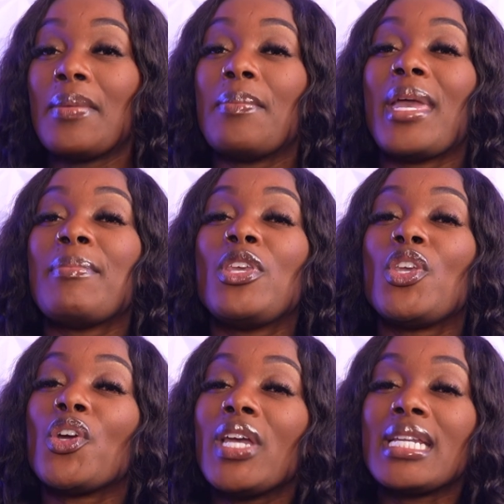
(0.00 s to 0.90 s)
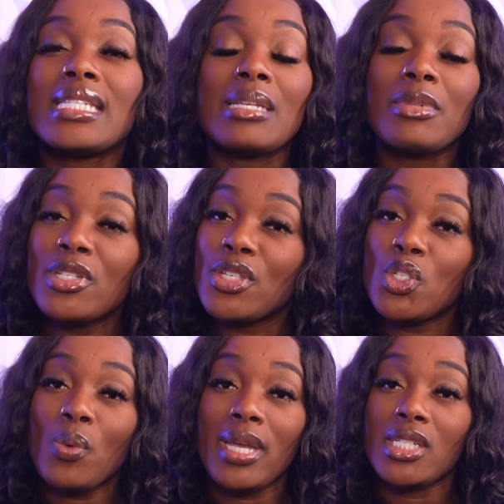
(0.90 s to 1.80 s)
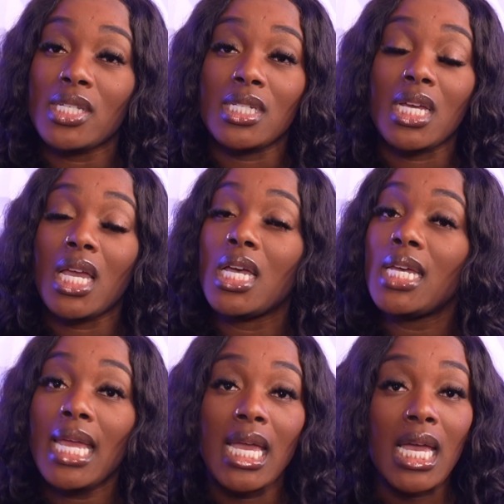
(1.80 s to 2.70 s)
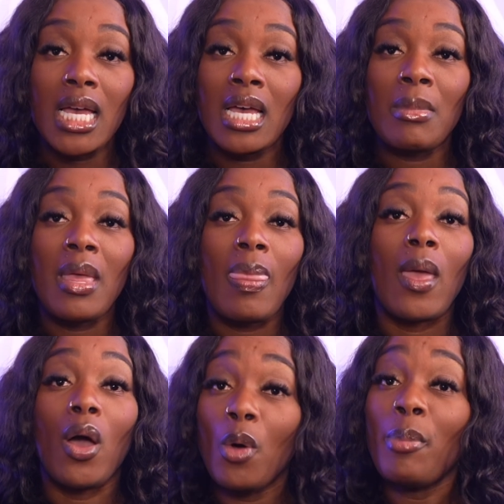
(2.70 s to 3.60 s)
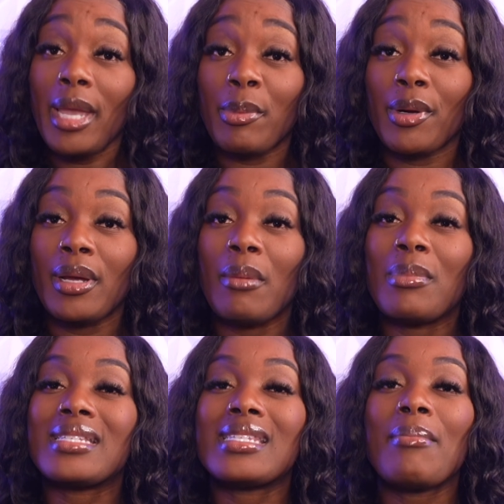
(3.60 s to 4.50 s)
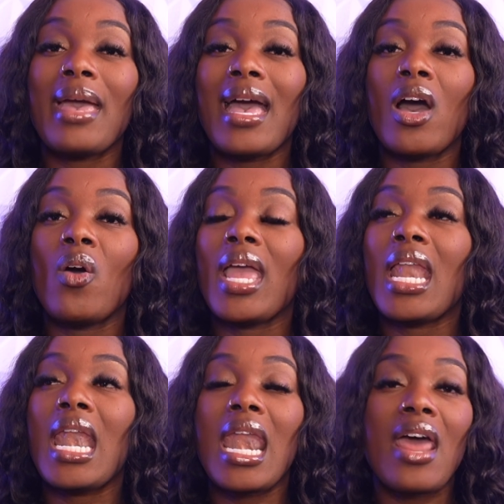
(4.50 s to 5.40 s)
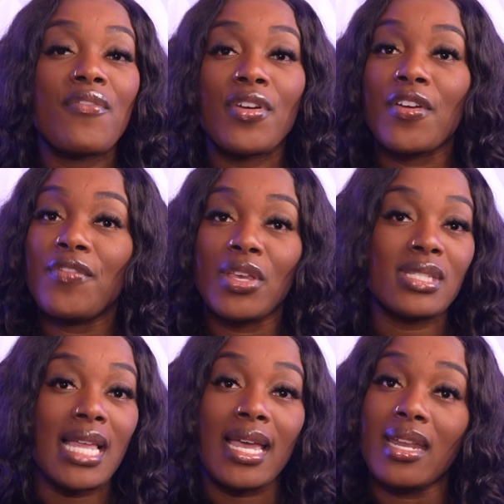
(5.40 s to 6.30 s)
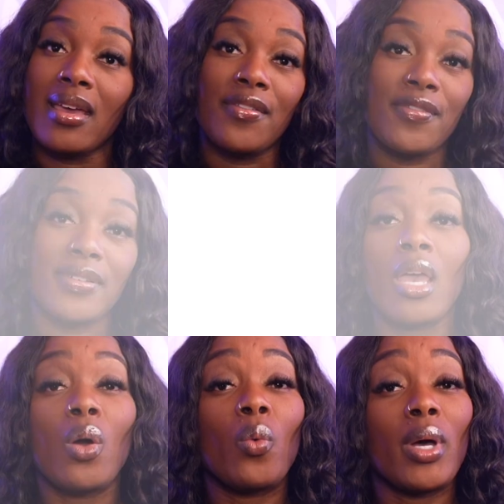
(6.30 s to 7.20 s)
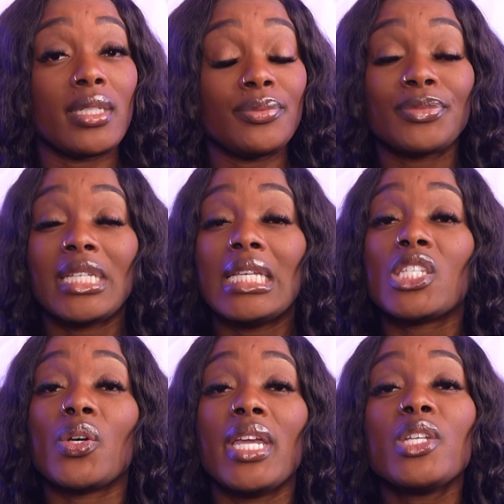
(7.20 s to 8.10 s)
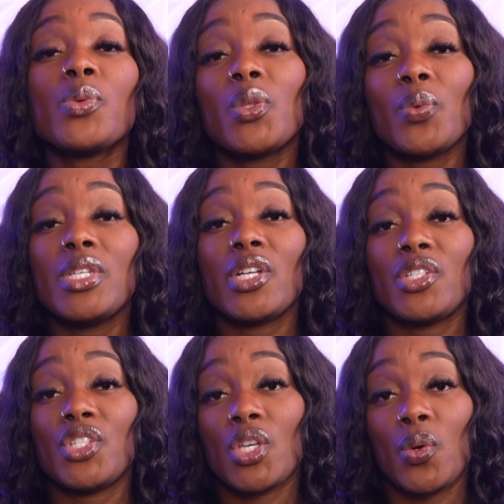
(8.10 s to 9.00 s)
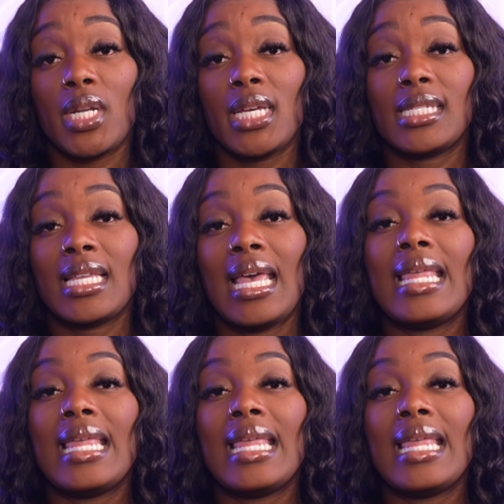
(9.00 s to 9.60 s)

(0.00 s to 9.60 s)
Maybe you're in a similar situation, good income on paper, but somehow it never feels like enough. Well, so here's what the research is showing us.